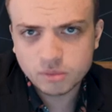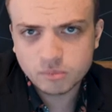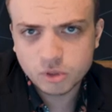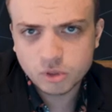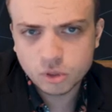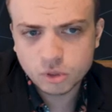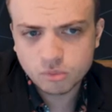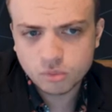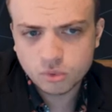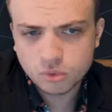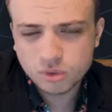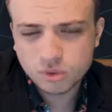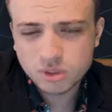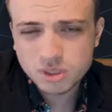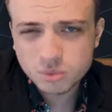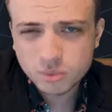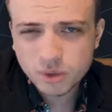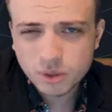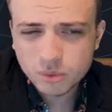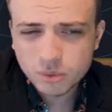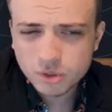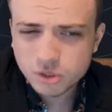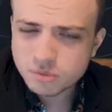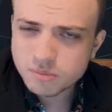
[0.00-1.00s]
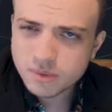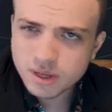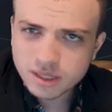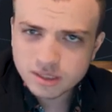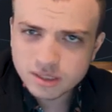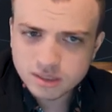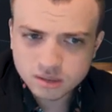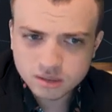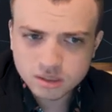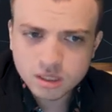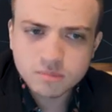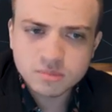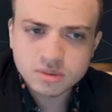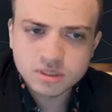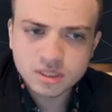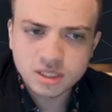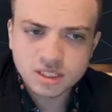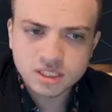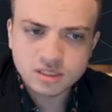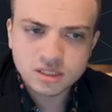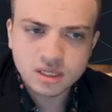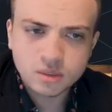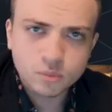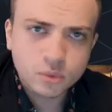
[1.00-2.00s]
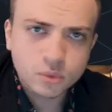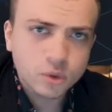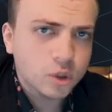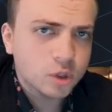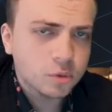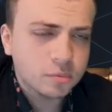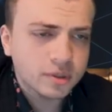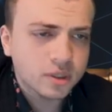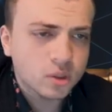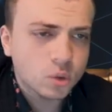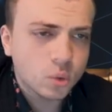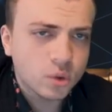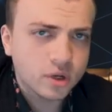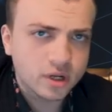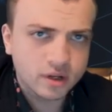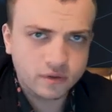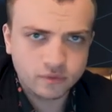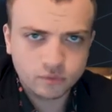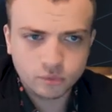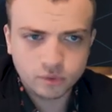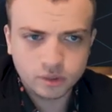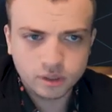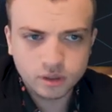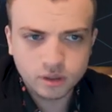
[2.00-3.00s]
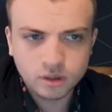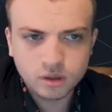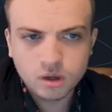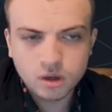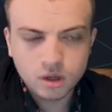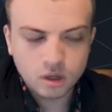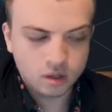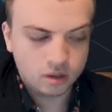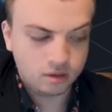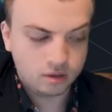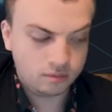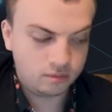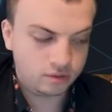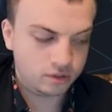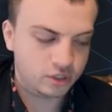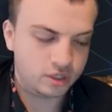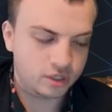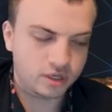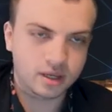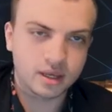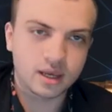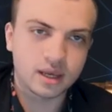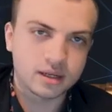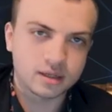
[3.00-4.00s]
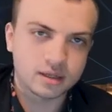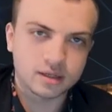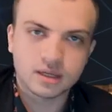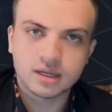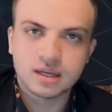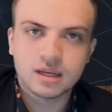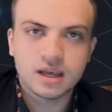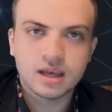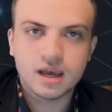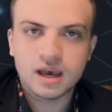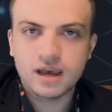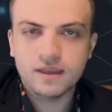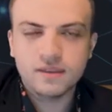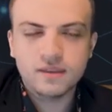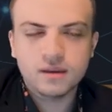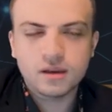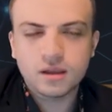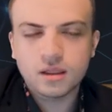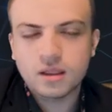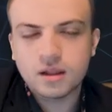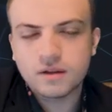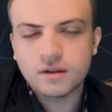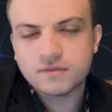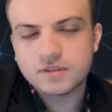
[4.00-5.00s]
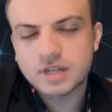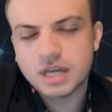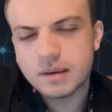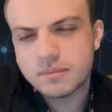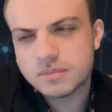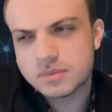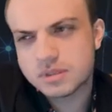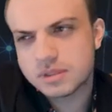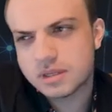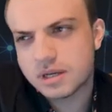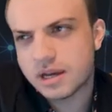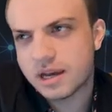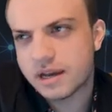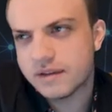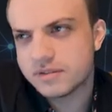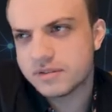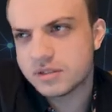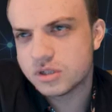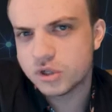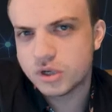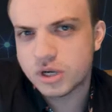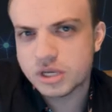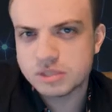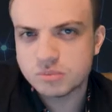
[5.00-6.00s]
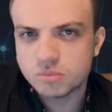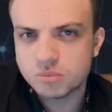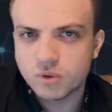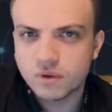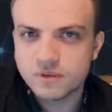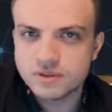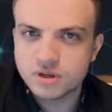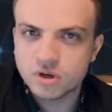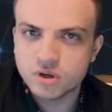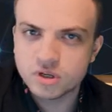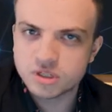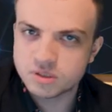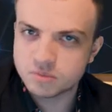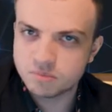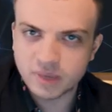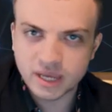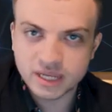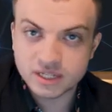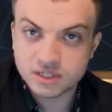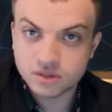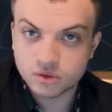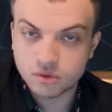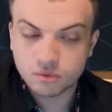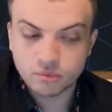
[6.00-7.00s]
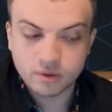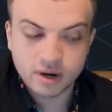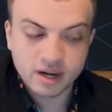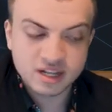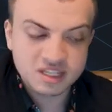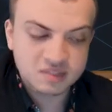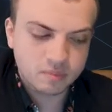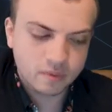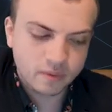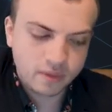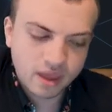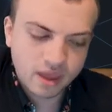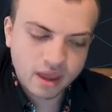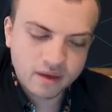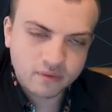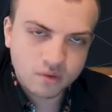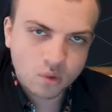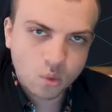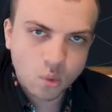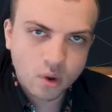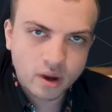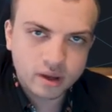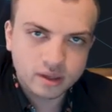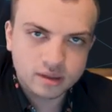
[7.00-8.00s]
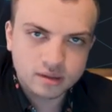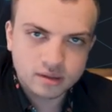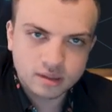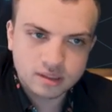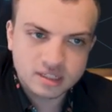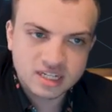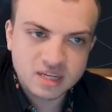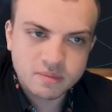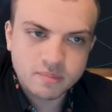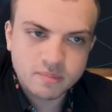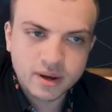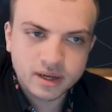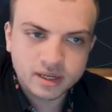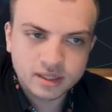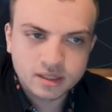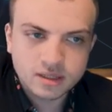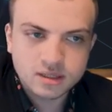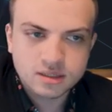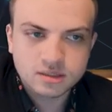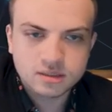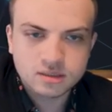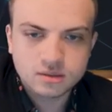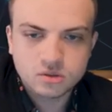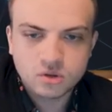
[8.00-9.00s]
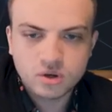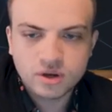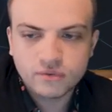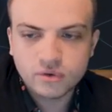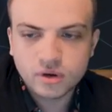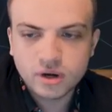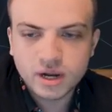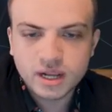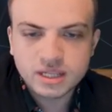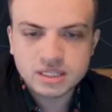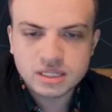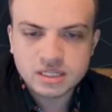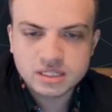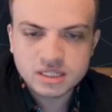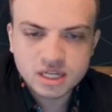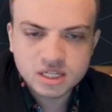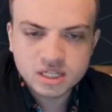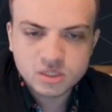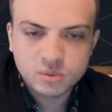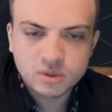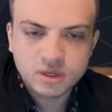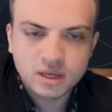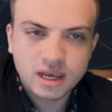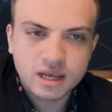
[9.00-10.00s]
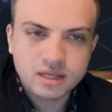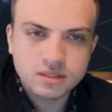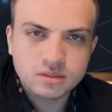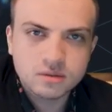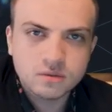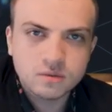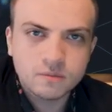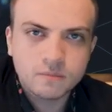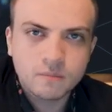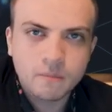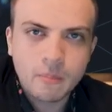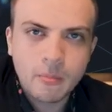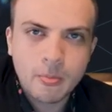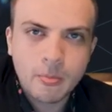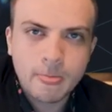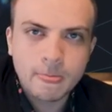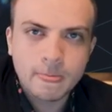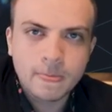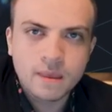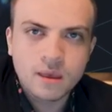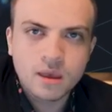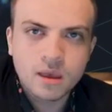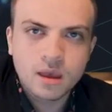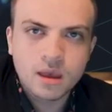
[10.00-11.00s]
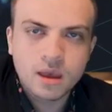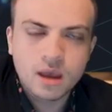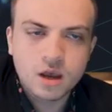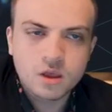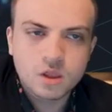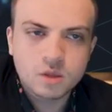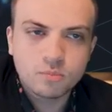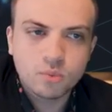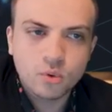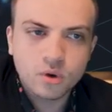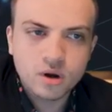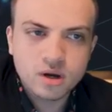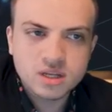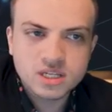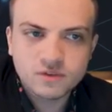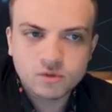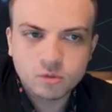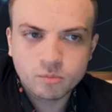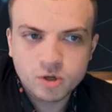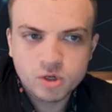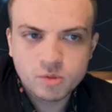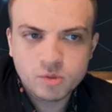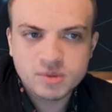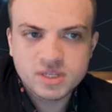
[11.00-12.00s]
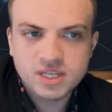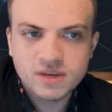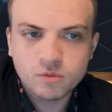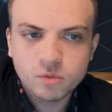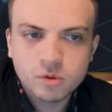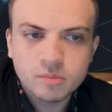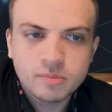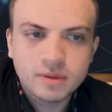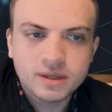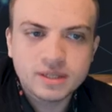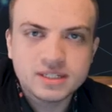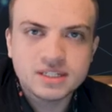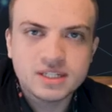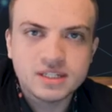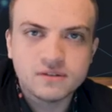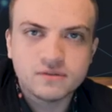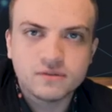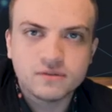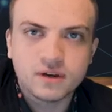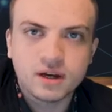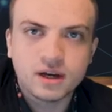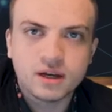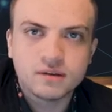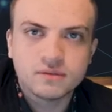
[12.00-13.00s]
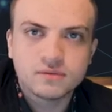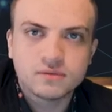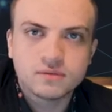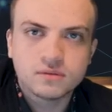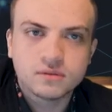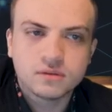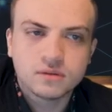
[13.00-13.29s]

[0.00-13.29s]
the bishops this way, which makes some sense. And we're going to play queen f3 here, which again, I think a lot of times I suggest moves that are just basic threats, but they have quite deep ideas. So after knight c6, we castle. And the point is after bishop e7, we play d5.